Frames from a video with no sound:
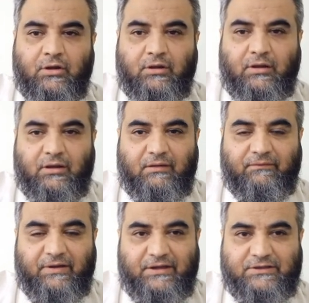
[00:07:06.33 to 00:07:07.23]

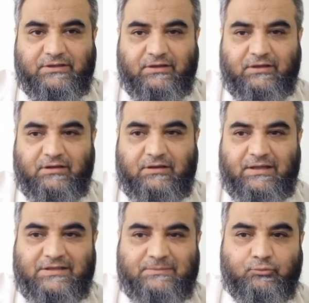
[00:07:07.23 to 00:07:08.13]
weight
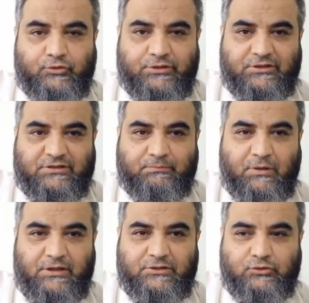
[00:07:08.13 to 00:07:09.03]
lens proteins
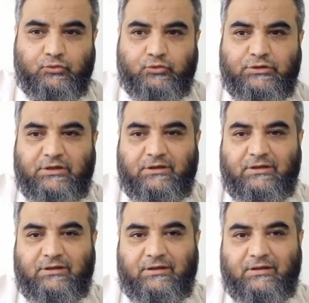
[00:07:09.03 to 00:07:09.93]
pass through
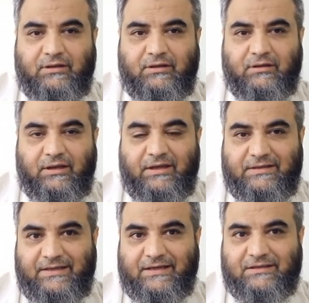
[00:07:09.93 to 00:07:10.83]
the
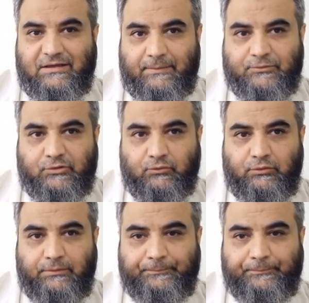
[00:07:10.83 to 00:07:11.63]
intact capsule